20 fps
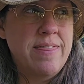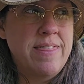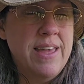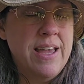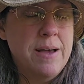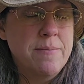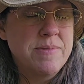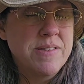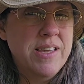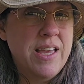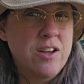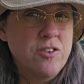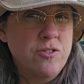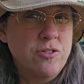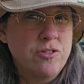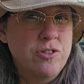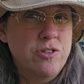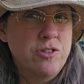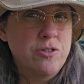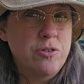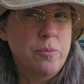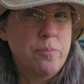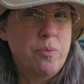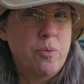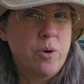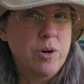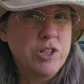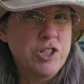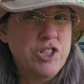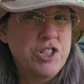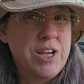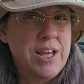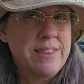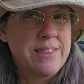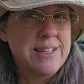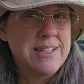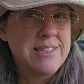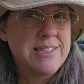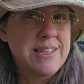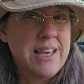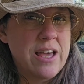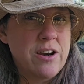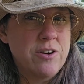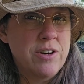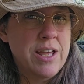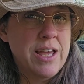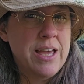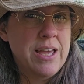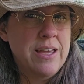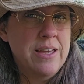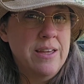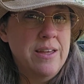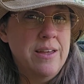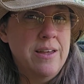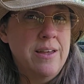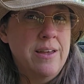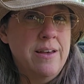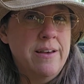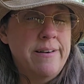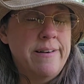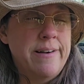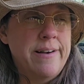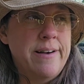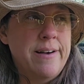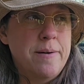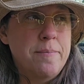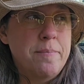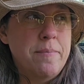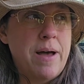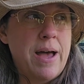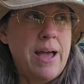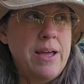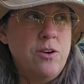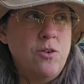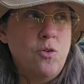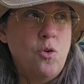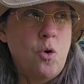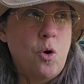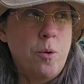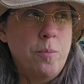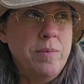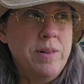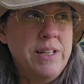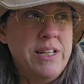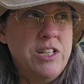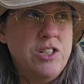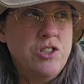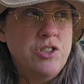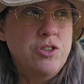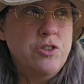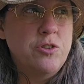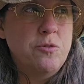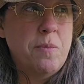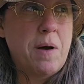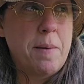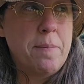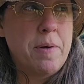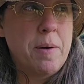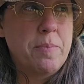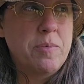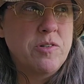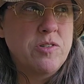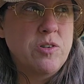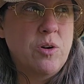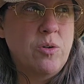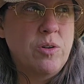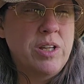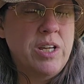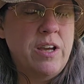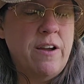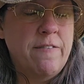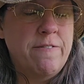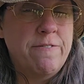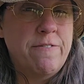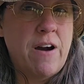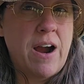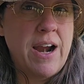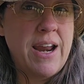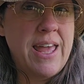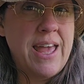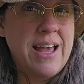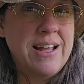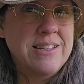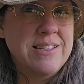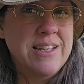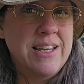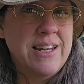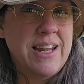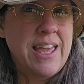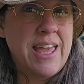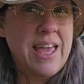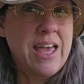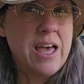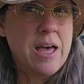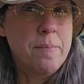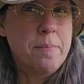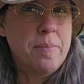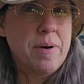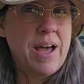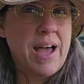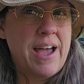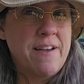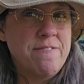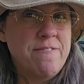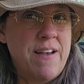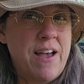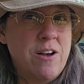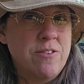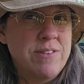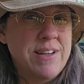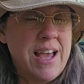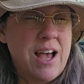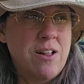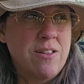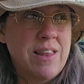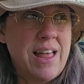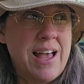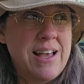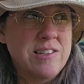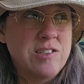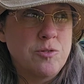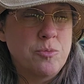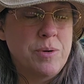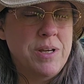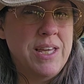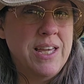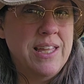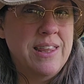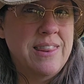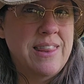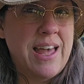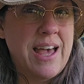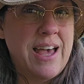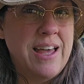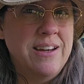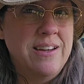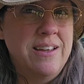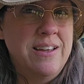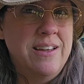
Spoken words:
I'm scheduled to do a porch chat this Saturday. I normally do my members only Friday at 10 a.m. but I found out last week that